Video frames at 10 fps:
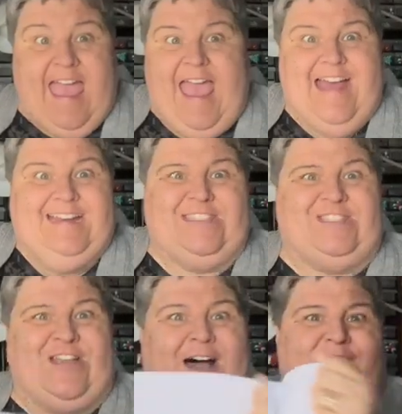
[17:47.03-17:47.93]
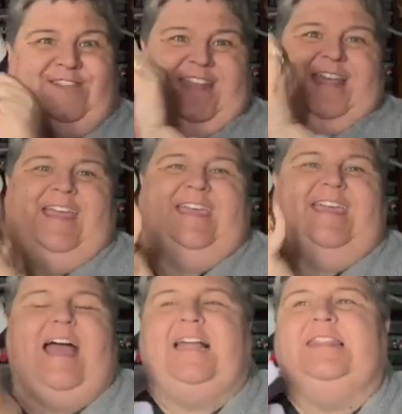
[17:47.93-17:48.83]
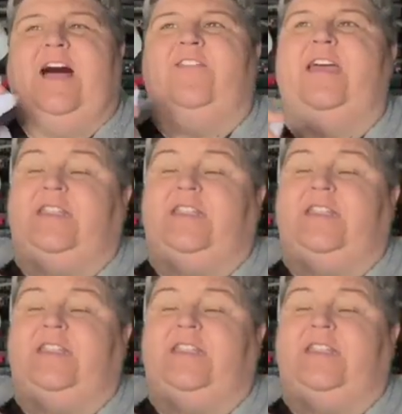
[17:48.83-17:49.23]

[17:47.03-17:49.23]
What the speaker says: And it's soft and I love it.